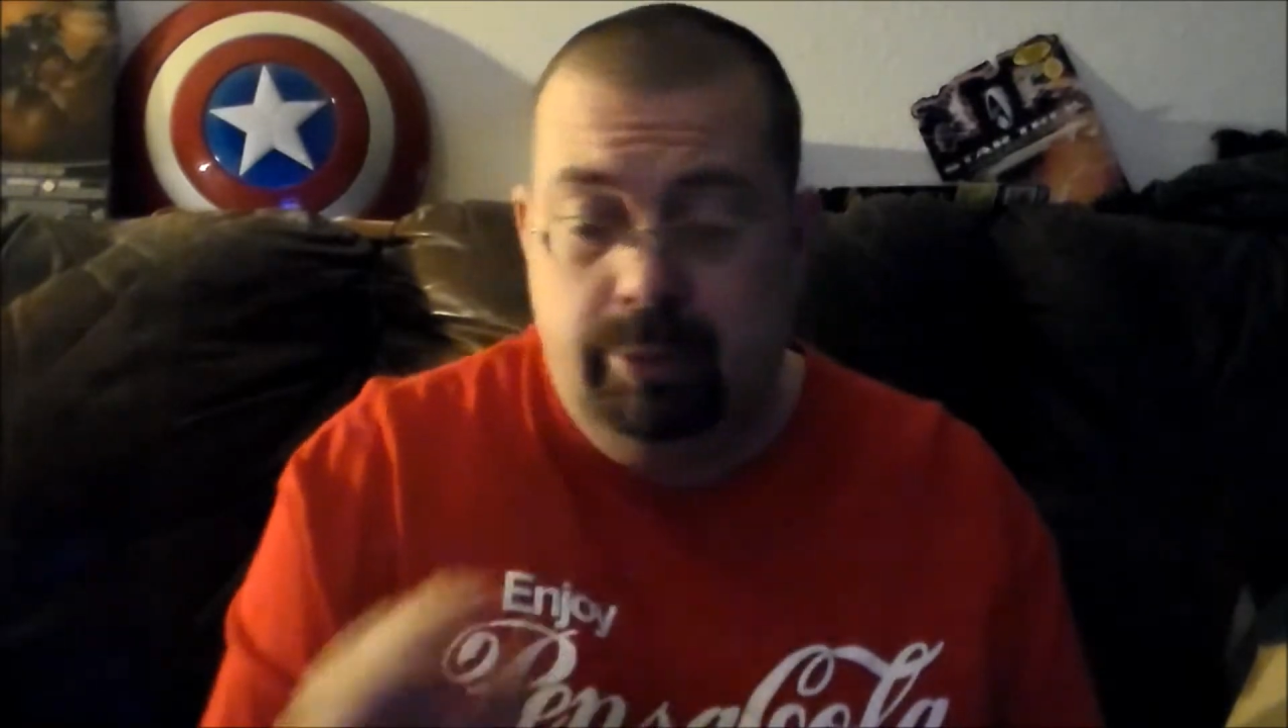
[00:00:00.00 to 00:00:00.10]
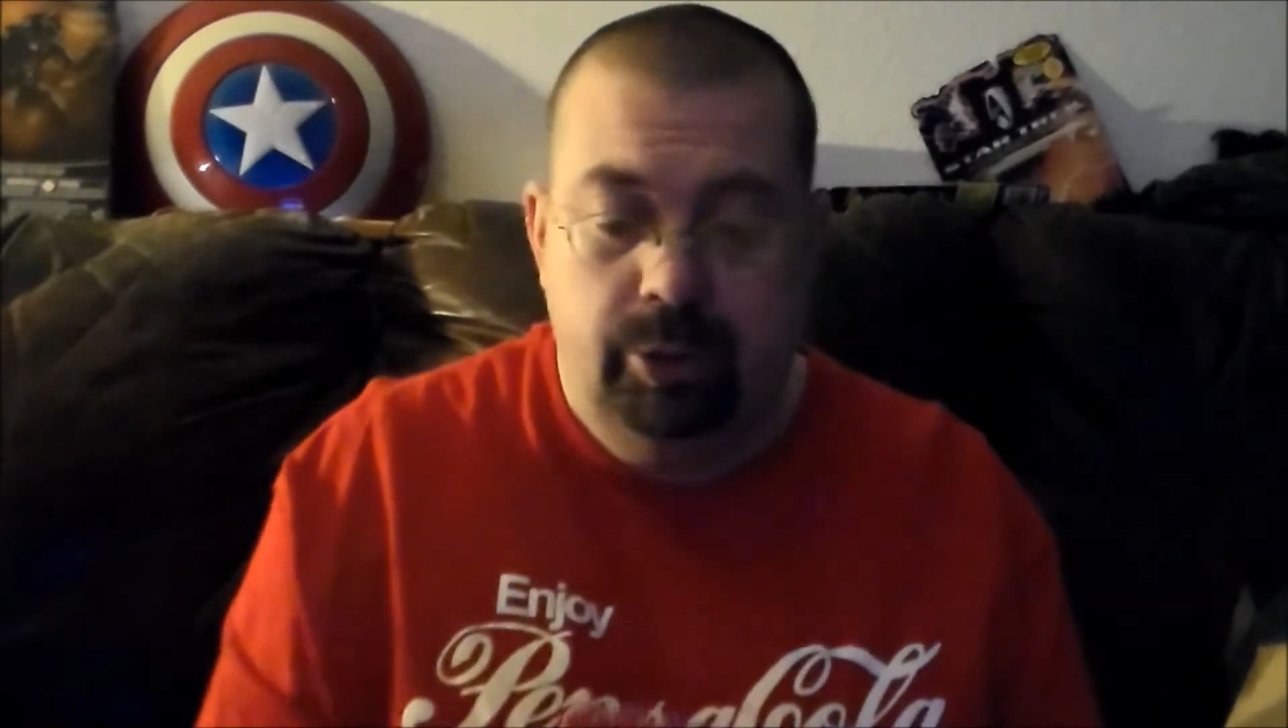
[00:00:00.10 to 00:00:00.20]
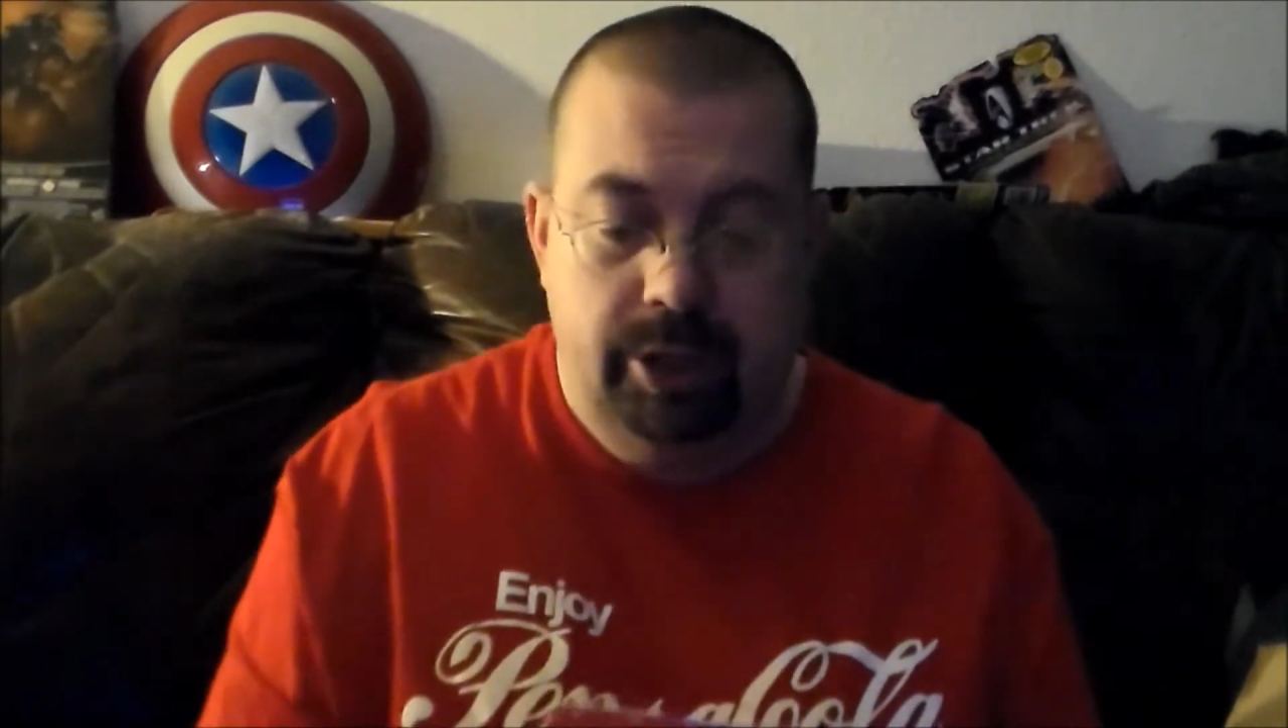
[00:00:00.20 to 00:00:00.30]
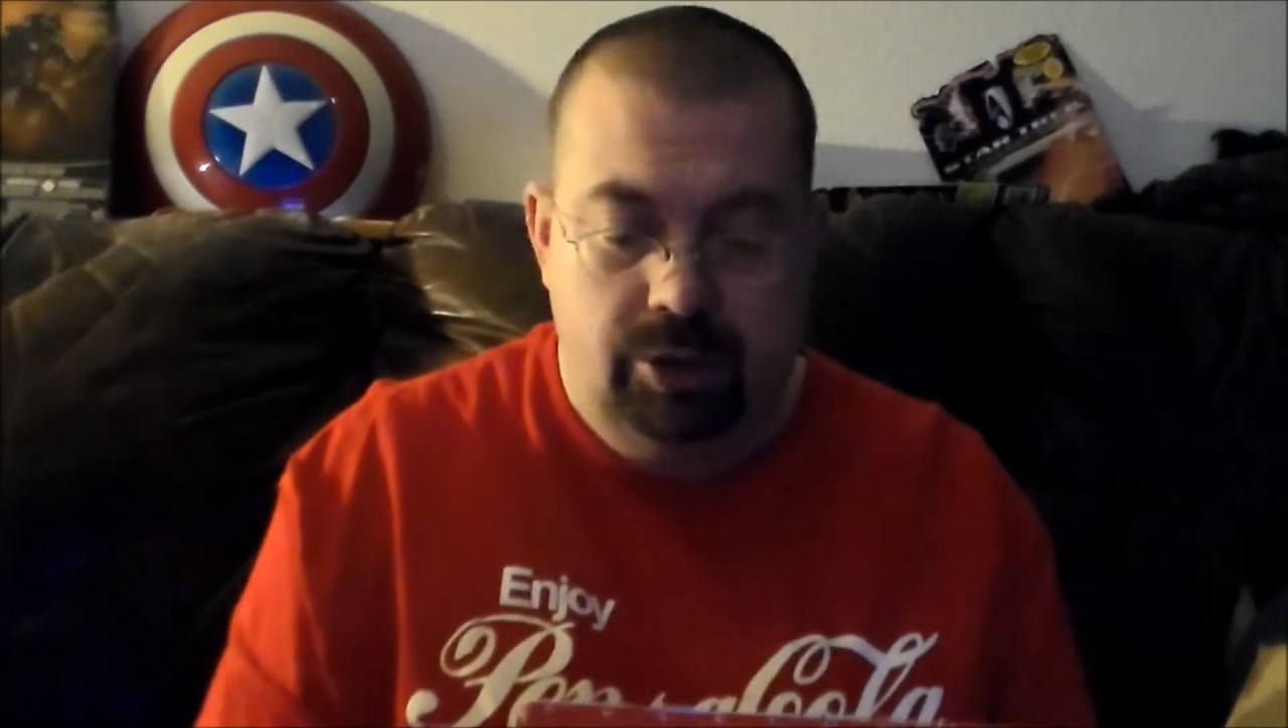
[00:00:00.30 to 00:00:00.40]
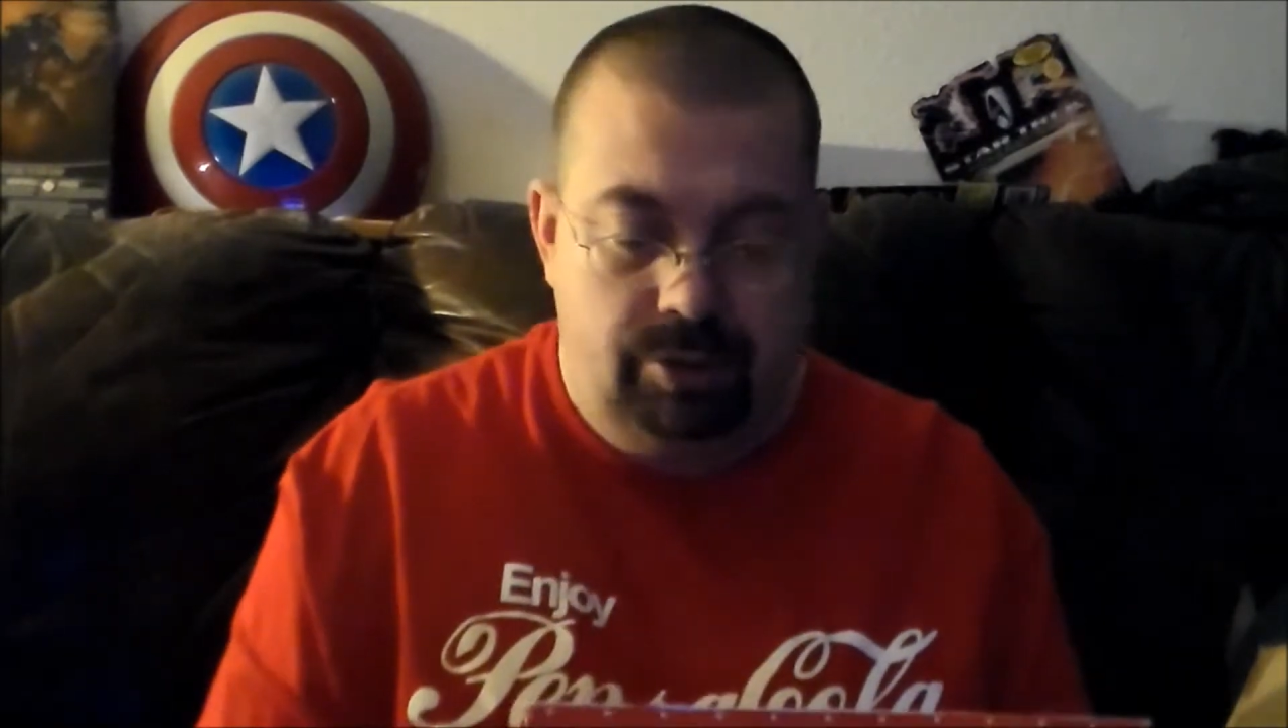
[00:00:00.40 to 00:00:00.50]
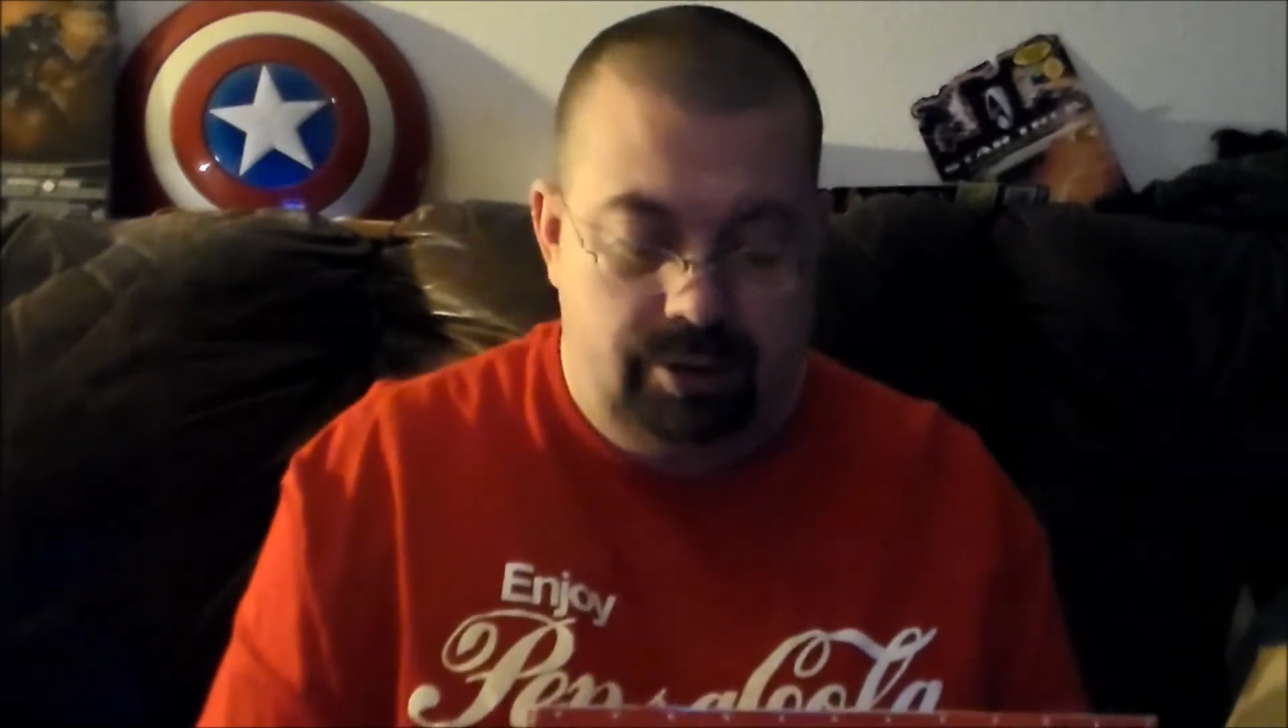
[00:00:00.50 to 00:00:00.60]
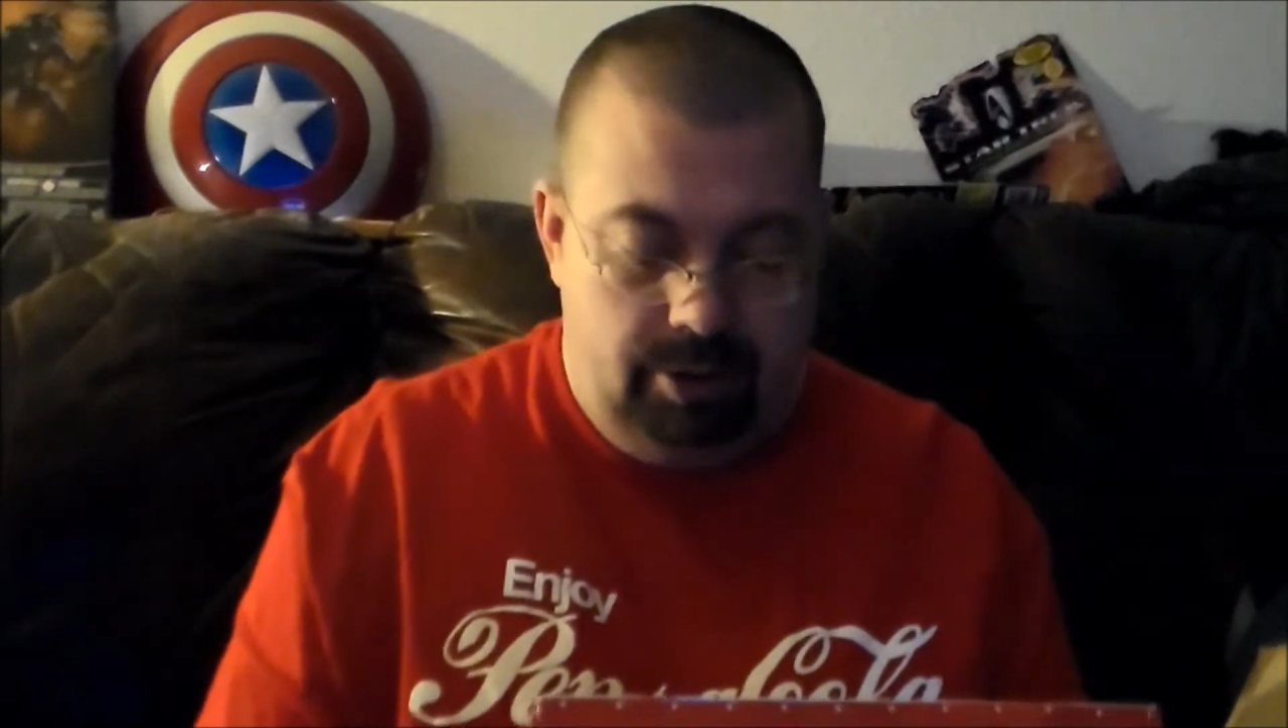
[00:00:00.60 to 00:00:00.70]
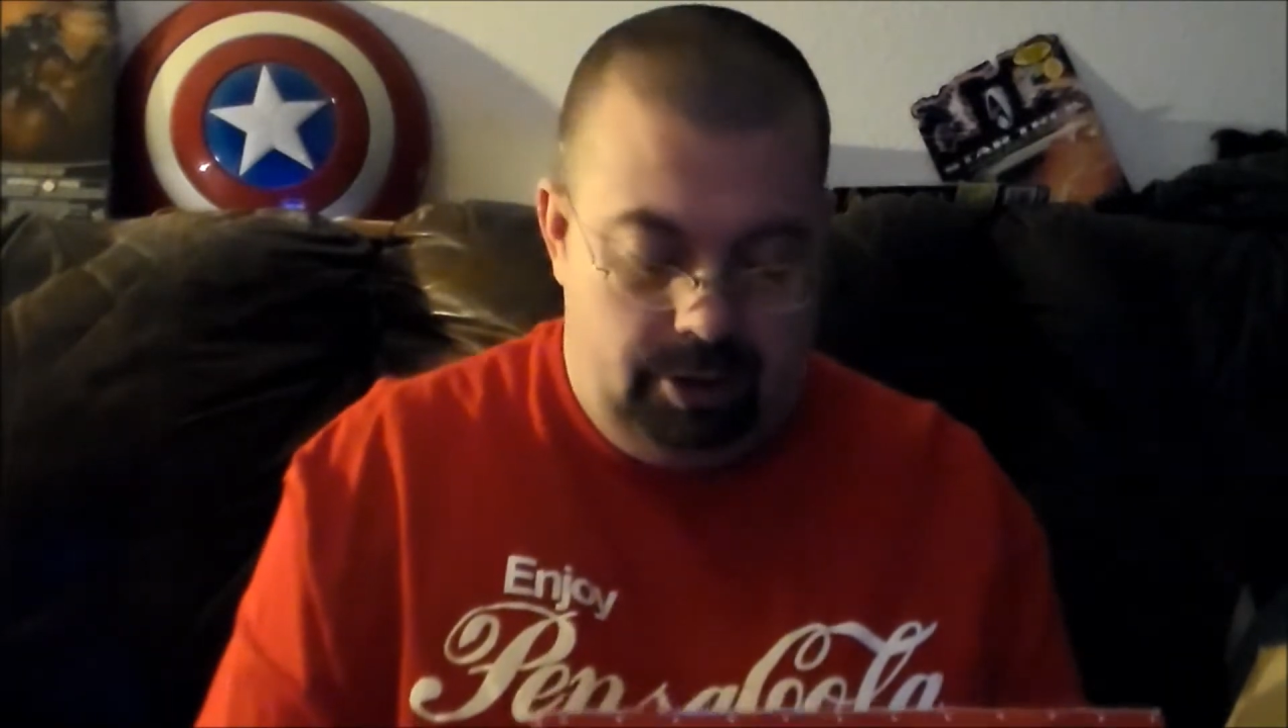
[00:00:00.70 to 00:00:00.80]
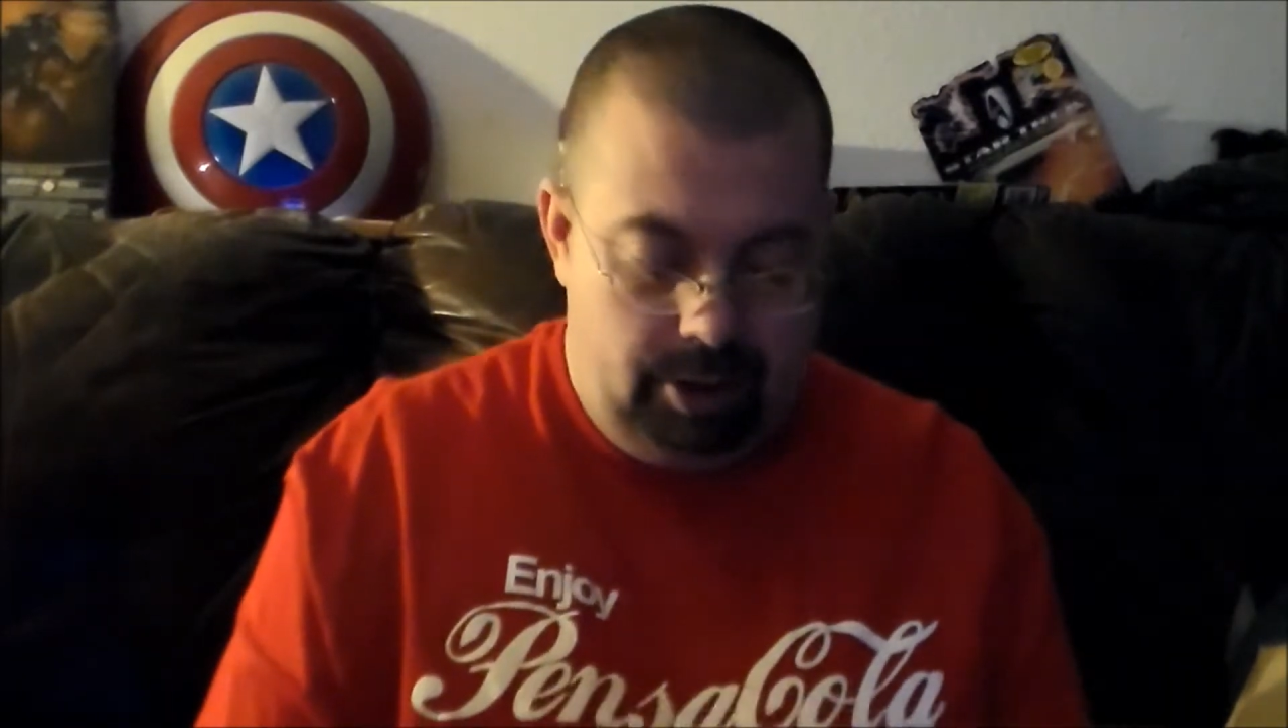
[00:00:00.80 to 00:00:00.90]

Blue Angels.